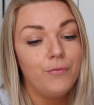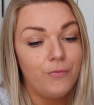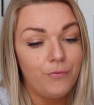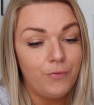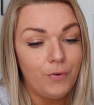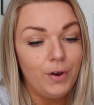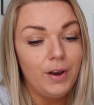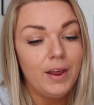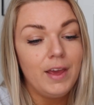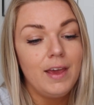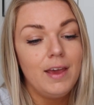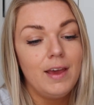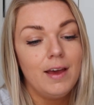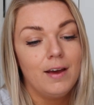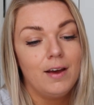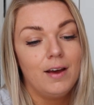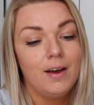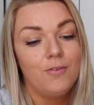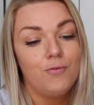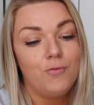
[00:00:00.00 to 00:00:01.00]
fully
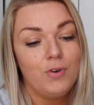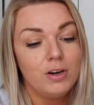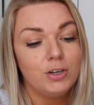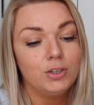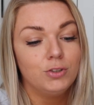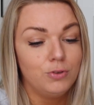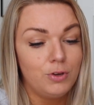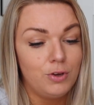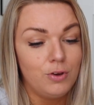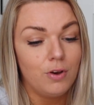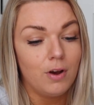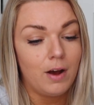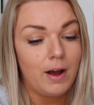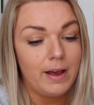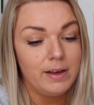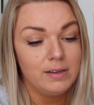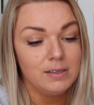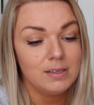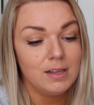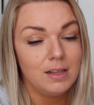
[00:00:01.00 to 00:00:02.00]
reassure you
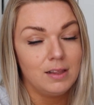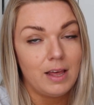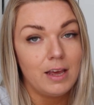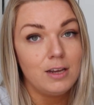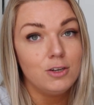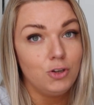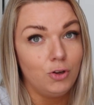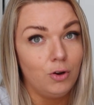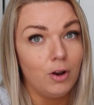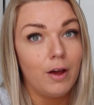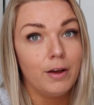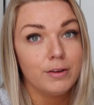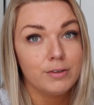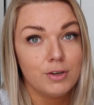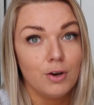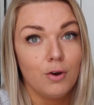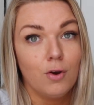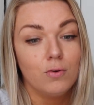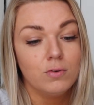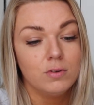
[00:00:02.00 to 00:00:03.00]
guys they do last
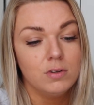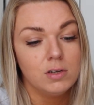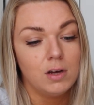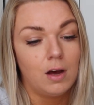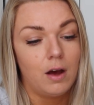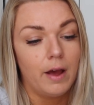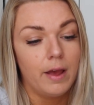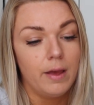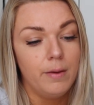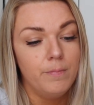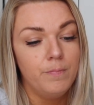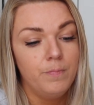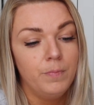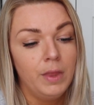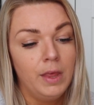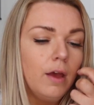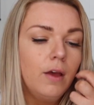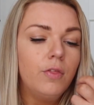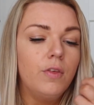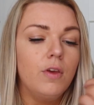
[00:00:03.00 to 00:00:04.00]
a long time.
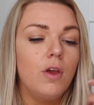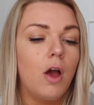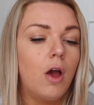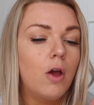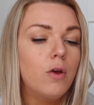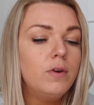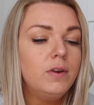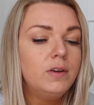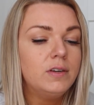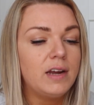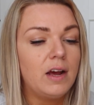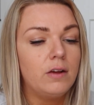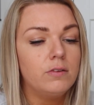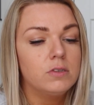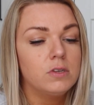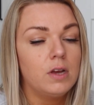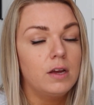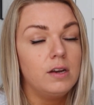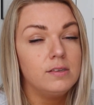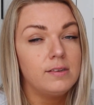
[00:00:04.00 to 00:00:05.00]
The only
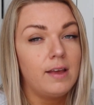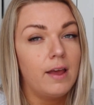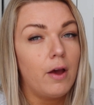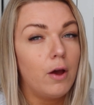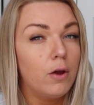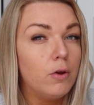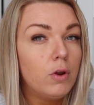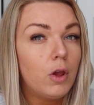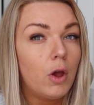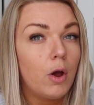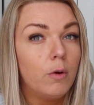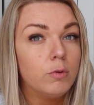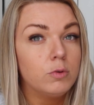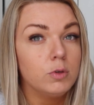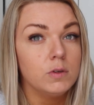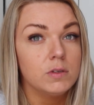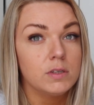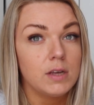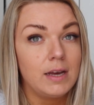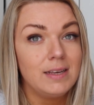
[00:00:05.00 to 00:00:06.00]
downside is they only go up to
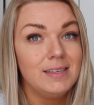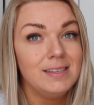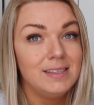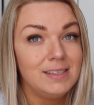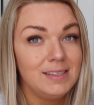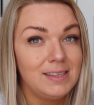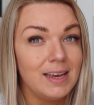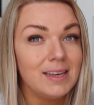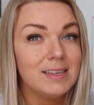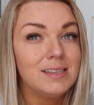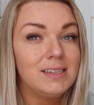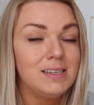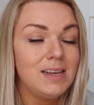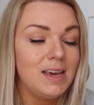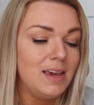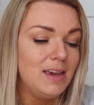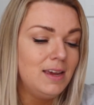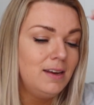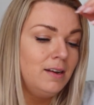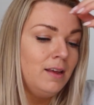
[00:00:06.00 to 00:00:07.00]
a size
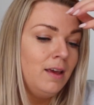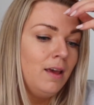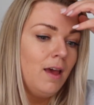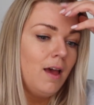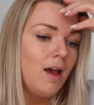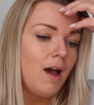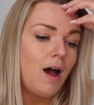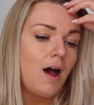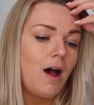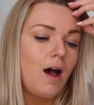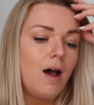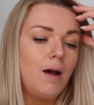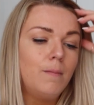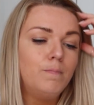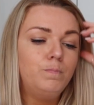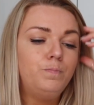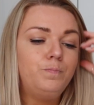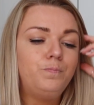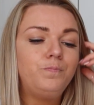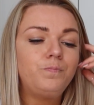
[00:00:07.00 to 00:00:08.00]
16.
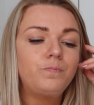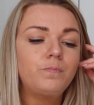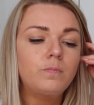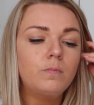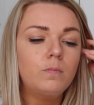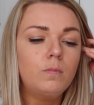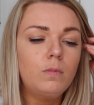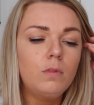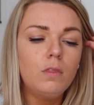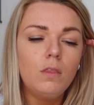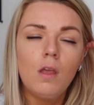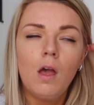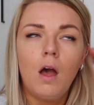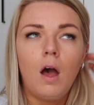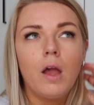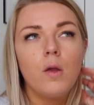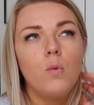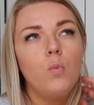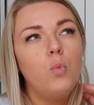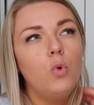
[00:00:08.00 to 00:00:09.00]
I
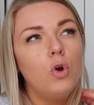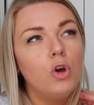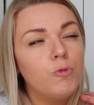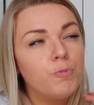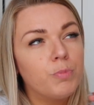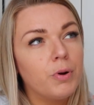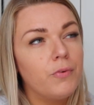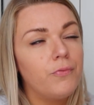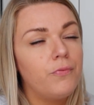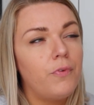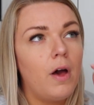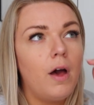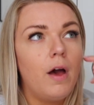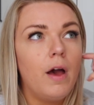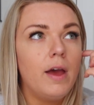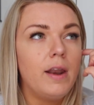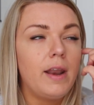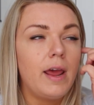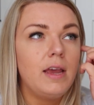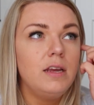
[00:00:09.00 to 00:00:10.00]
would prefer
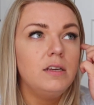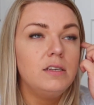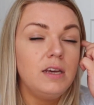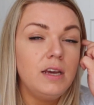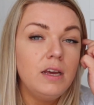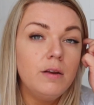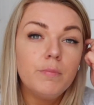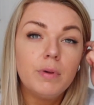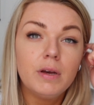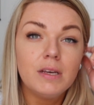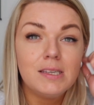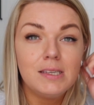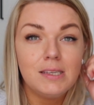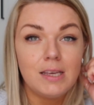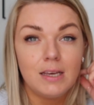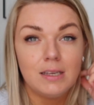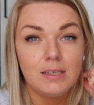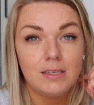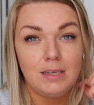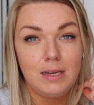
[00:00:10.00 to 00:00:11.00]
an 18, but a
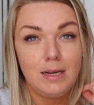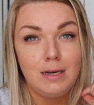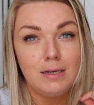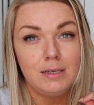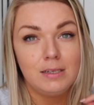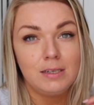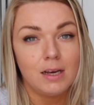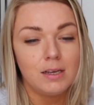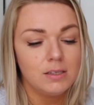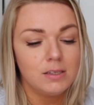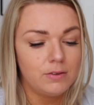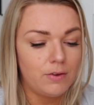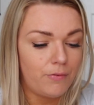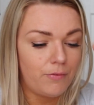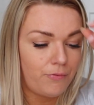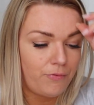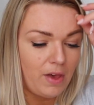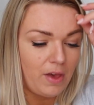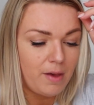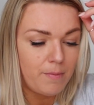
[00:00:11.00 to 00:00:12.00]
16 does
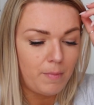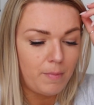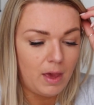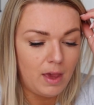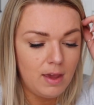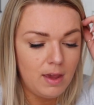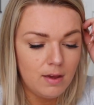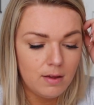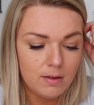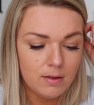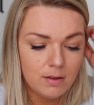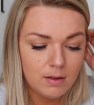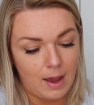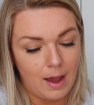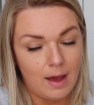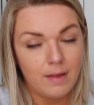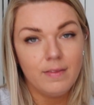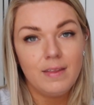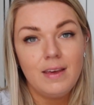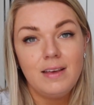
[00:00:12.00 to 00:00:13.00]
fit me,
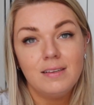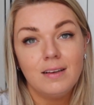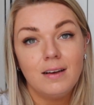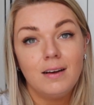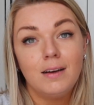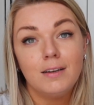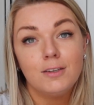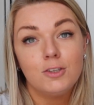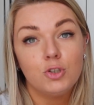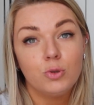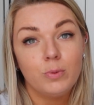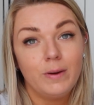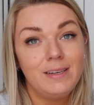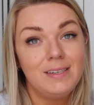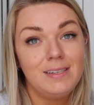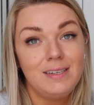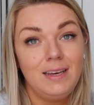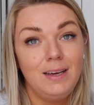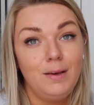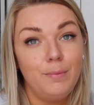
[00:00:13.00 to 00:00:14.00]
and these are
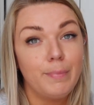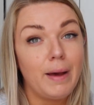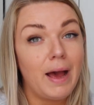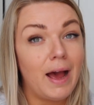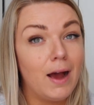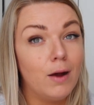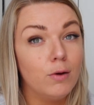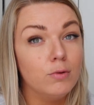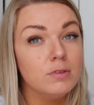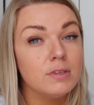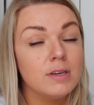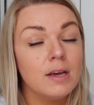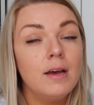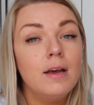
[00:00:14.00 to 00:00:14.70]
£20.